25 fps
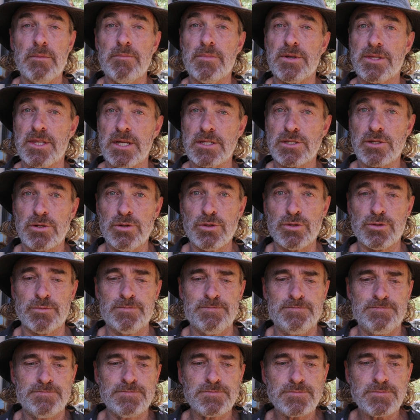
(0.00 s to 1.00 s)
but that's good
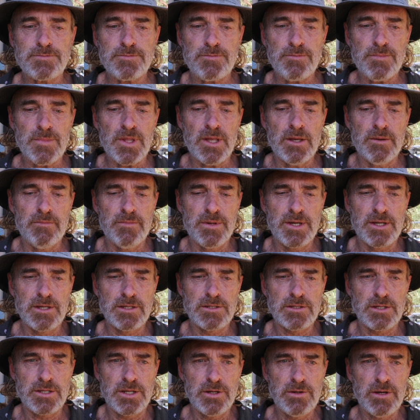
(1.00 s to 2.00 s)

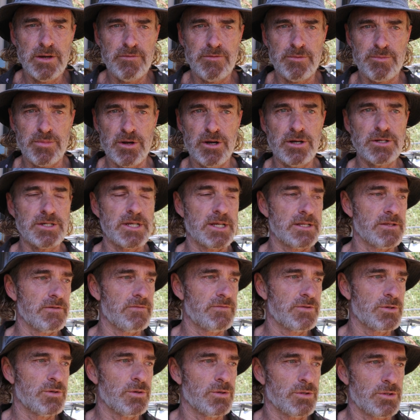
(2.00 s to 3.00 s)
because I do have a project
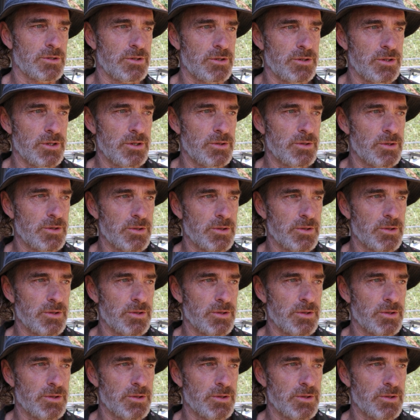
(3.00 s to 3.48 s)
of sorts to do,